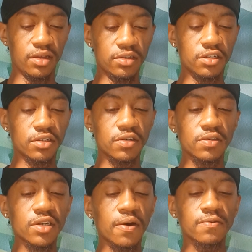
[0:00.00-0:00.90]
just
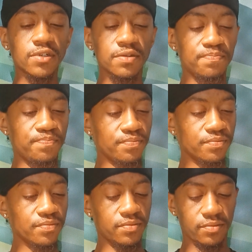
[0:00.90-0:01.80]
yourselves.
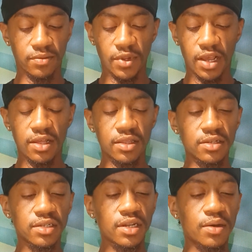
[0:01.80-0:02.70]

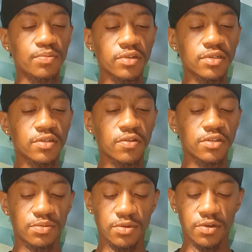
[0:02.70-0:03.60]
This time, please, Holy
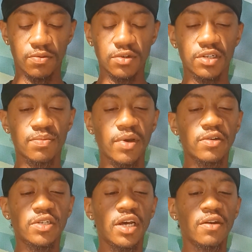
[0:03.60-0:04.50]
Spirit, what is the main
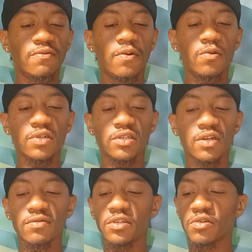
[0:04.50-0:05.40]
energetic focus
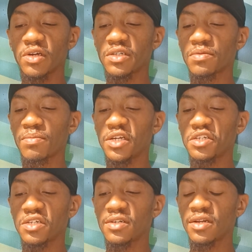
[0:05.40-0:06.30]
of the
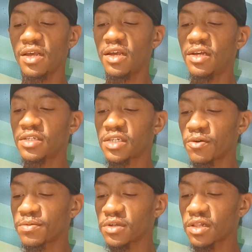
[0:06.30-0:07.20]
transformation to
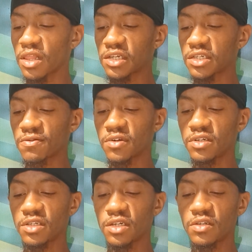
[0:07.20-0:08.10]
help the collective
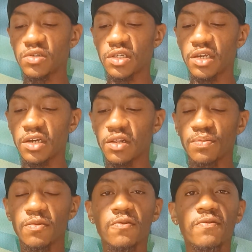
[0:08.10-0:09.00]
continue to heal and
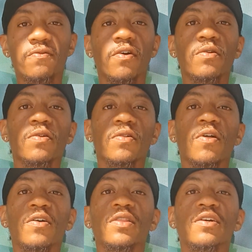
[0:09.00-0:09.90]
move further
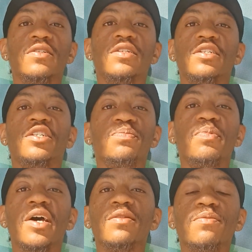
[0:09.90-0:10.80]
along their ascension
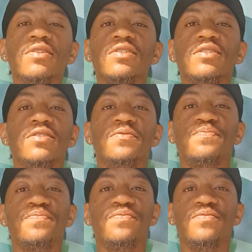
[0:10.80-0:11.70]
path,
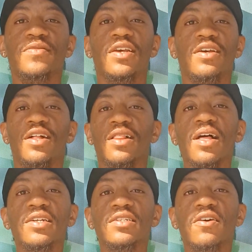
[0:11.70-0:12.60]
please?
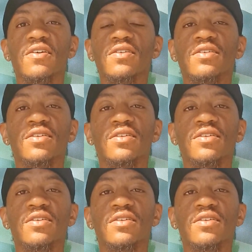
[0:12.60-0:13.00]
Last card.